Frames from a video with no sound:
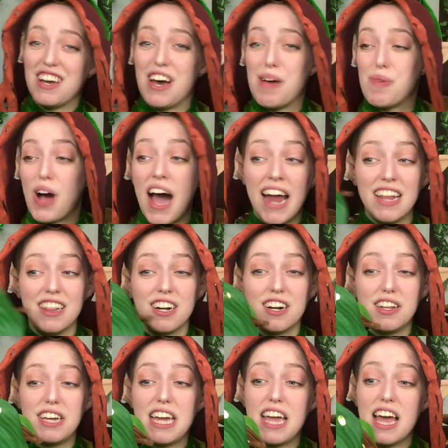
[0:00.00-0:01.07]

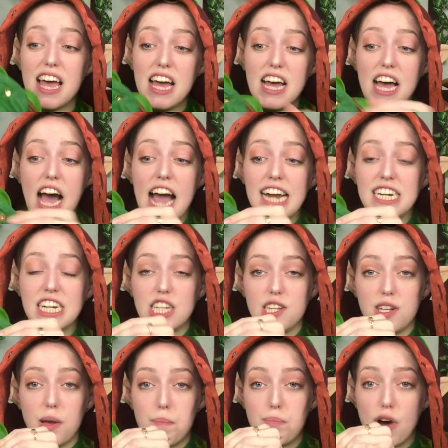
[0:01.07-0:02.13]
I
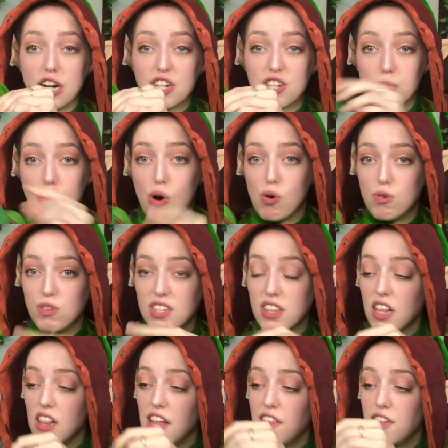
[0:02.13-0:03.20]
just punched some holes in
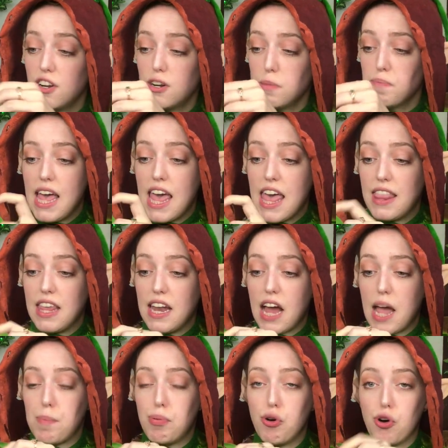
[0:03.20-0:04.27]
the leather, and then
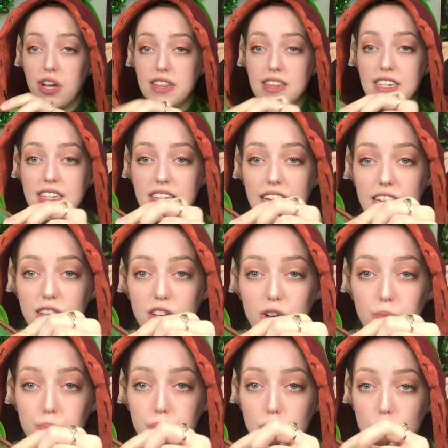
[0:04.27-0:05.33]
I put these like little
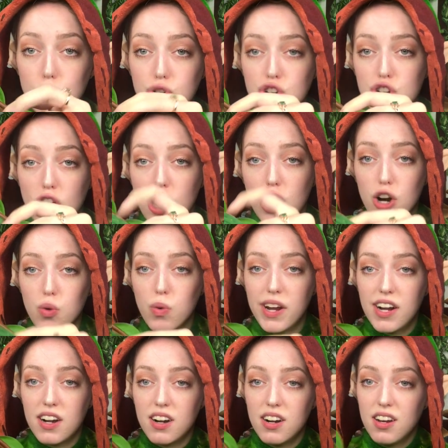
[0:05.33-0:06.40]
brooch
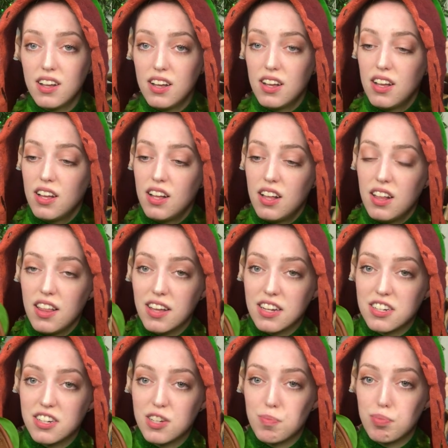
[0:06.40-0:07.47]
hardware, like
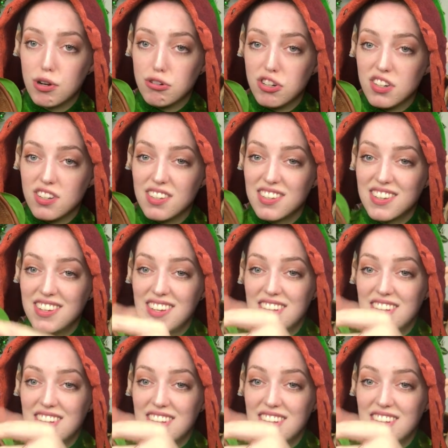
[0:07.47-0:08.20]
it's just brooches,